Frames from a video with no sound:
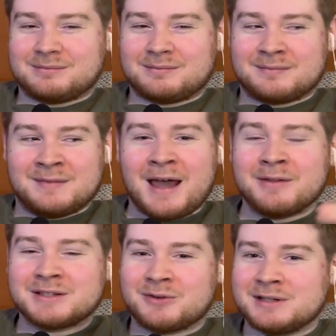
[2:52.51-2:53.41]
how the
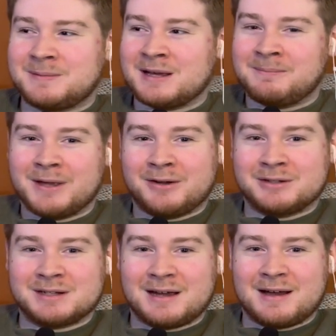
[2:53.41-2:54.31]
story's being built.
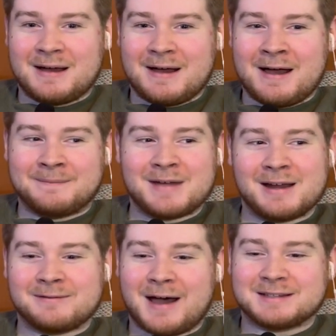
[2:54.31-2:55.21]
I'm kind of
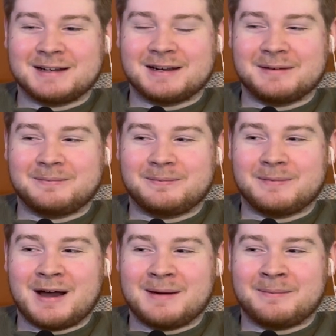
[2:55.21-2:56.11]
fascinated
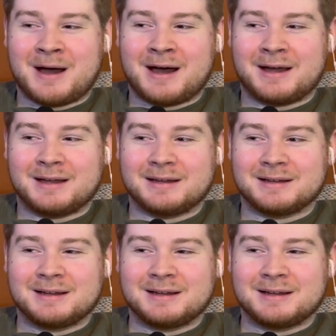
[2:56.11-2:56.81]
by